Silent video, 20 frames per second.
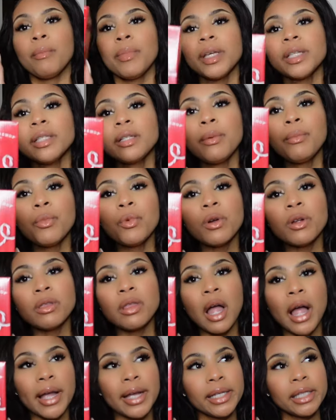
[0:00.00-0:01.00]
Picked up more
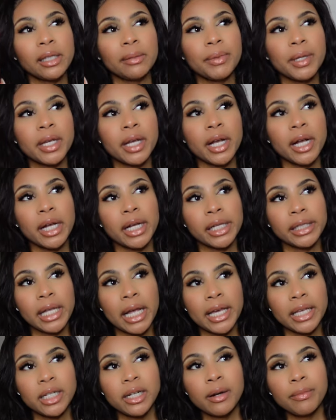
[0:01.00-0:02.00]
lights because
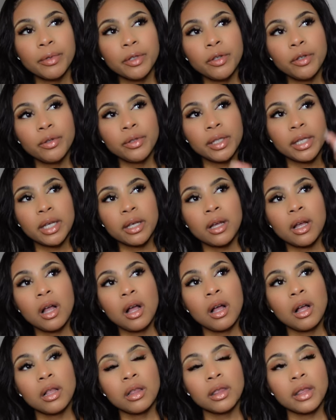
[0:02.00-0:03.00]
I ended up using
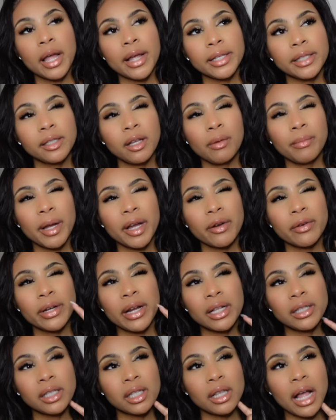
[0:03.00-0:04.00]
lights on my
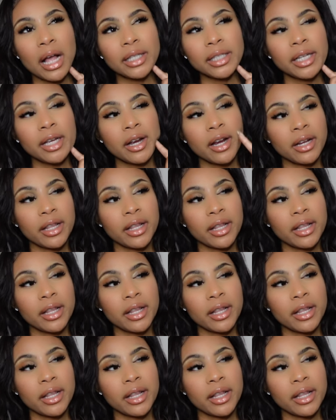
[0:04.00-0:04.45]
credenza last year,